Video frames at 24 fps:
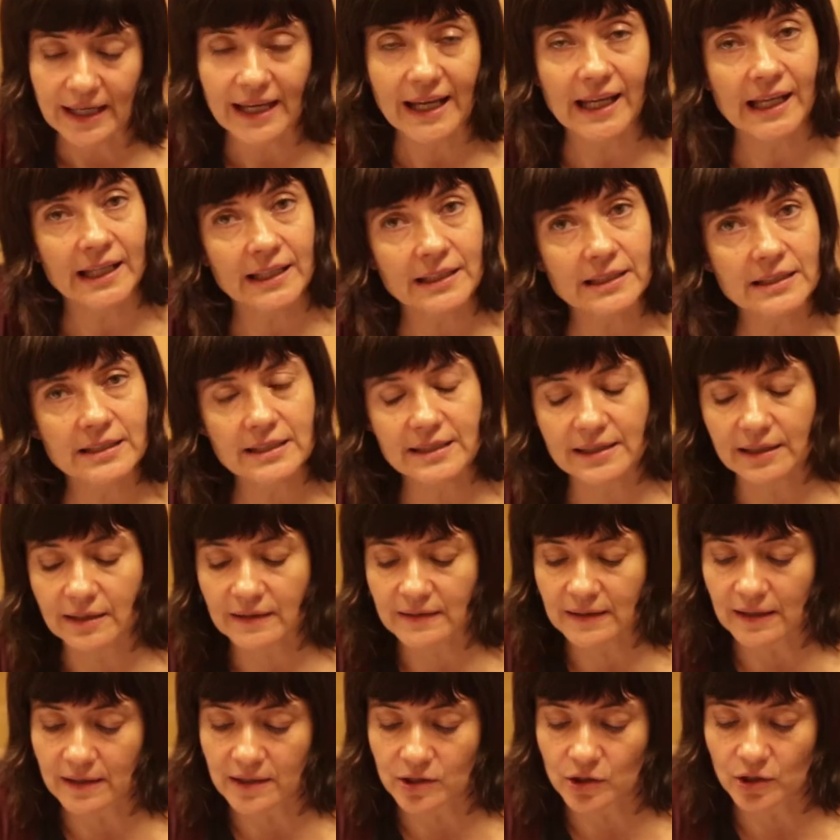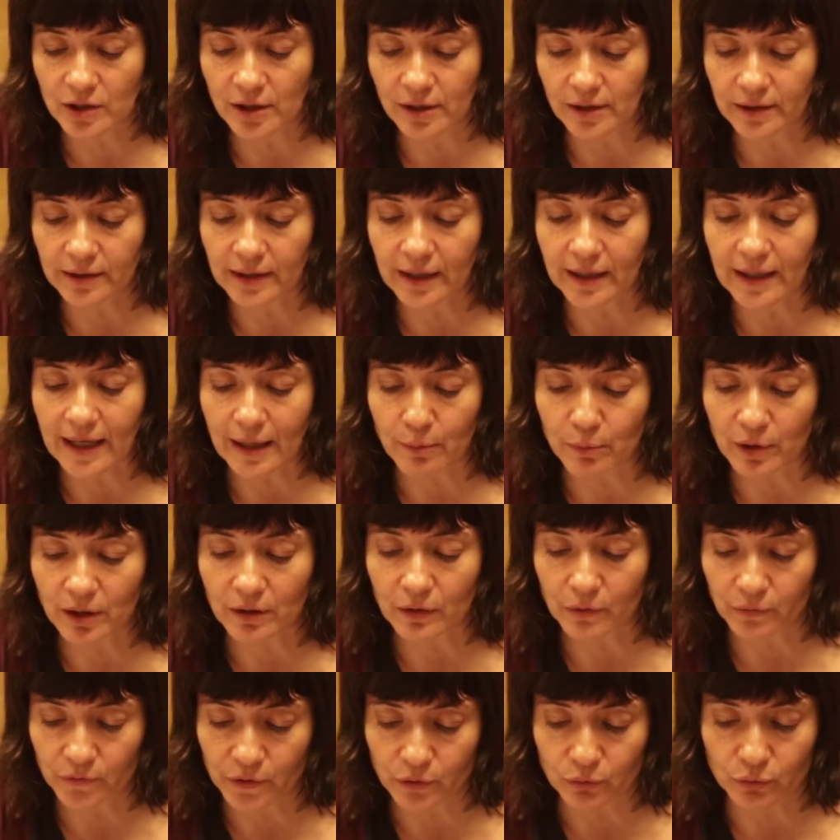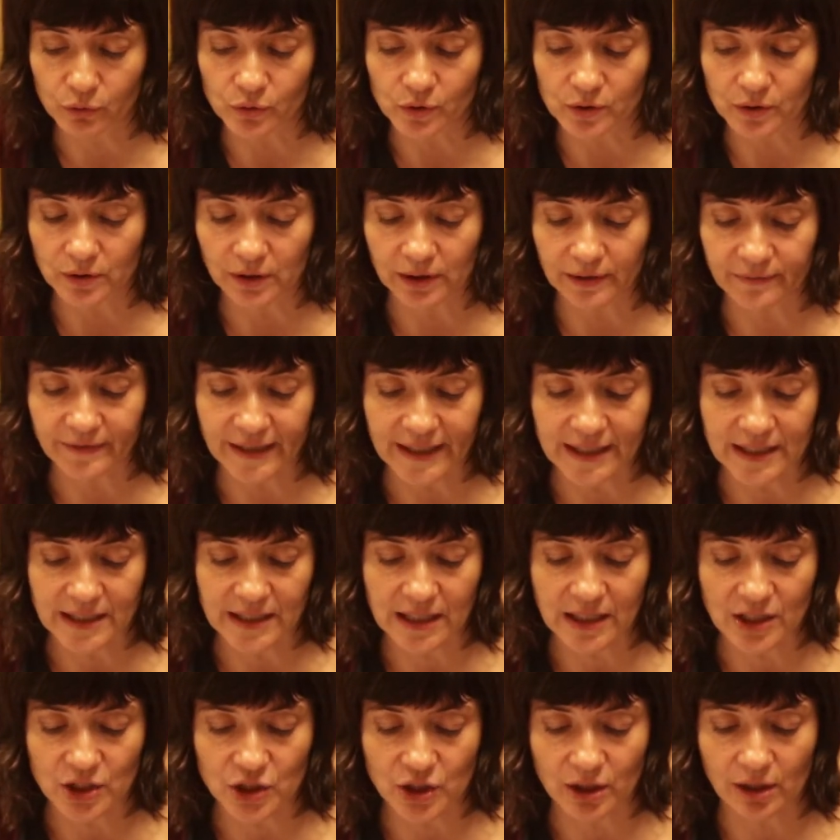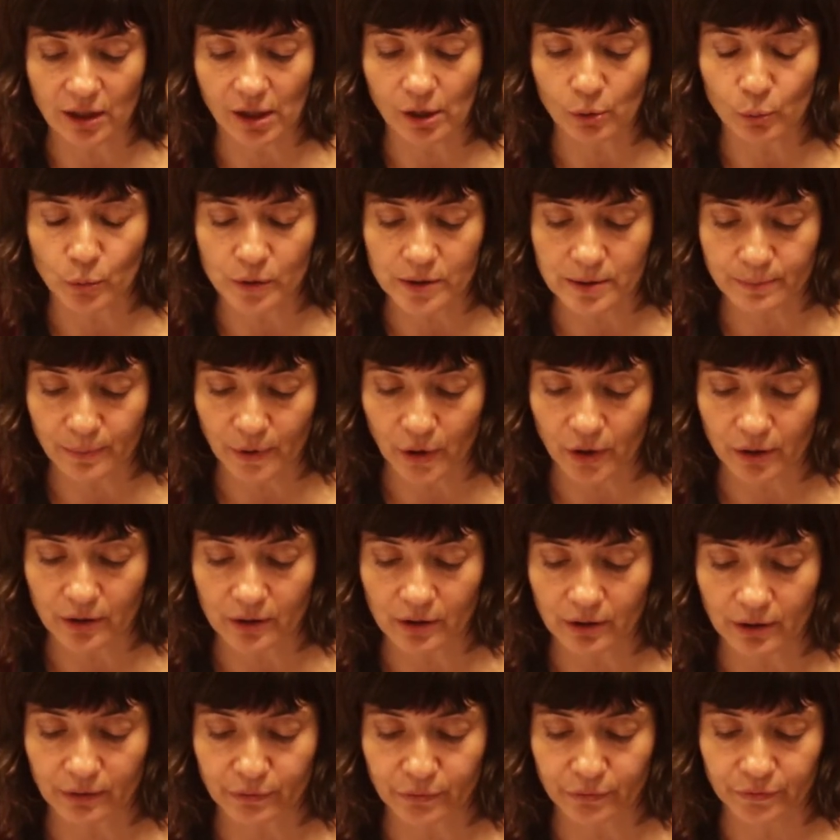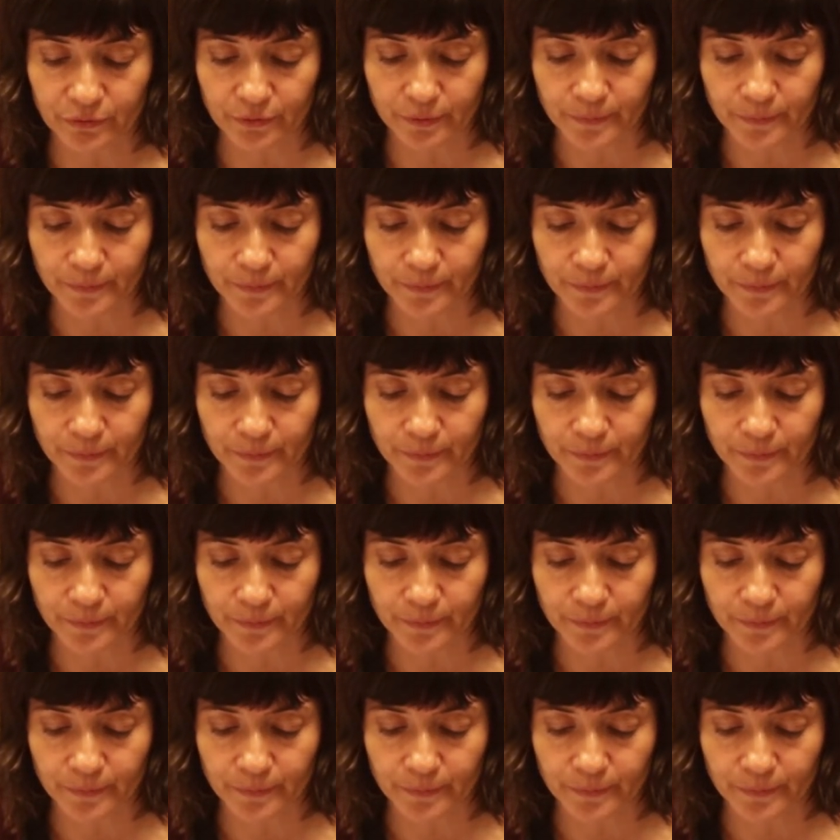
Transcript: and the successional dynamic of the ruderal vegetation it was part of.